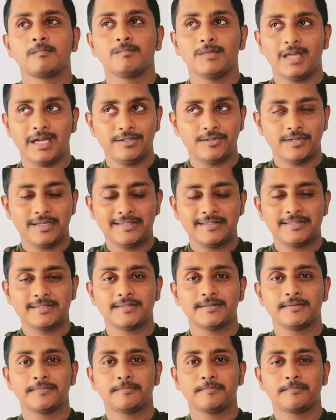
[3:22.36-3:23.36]

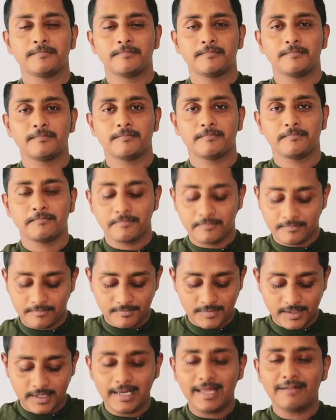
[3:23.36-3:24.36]
Address.
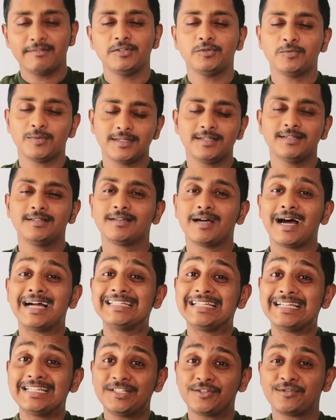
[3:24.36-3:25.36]
eleventh one,
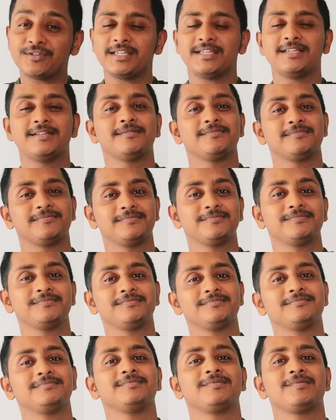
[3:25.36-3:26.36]
adultery.
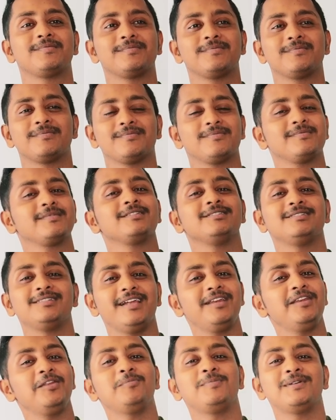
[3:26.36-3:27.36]

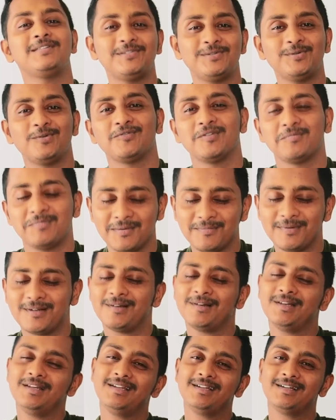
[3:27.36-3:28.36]
ninety percent of the
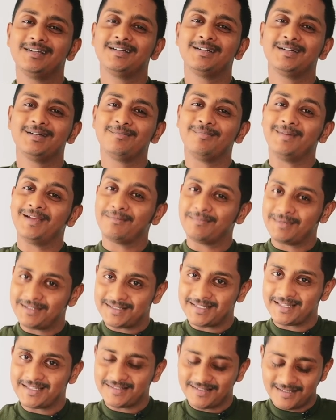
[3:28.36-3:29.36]
people make
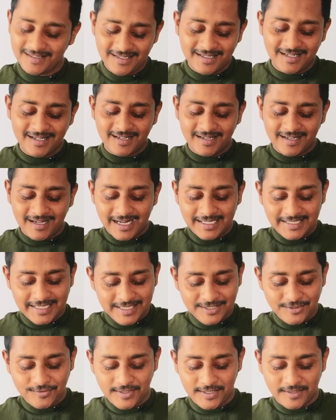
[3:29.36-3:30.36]
mistakes here.
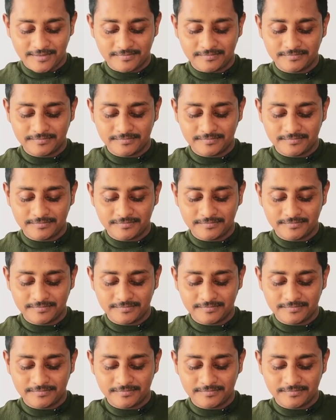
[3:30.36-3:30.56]
Adultery.